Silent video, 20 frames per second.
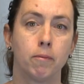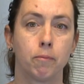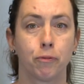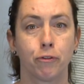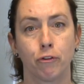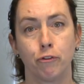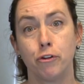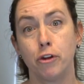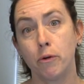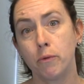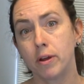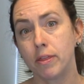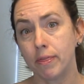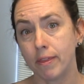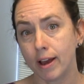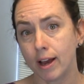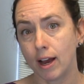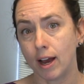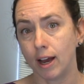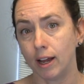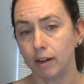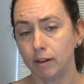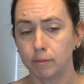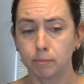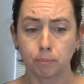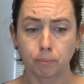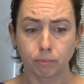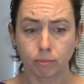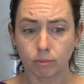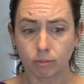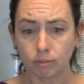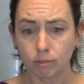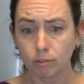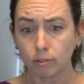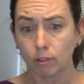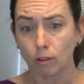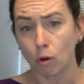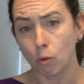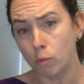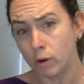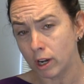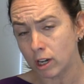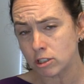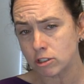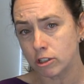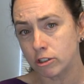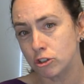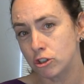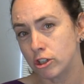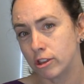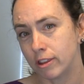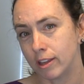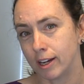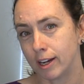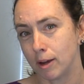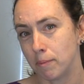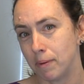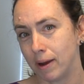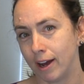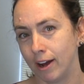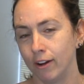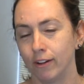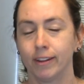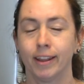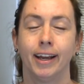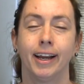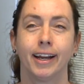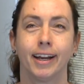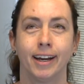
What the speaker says: So knowing that, we also should think about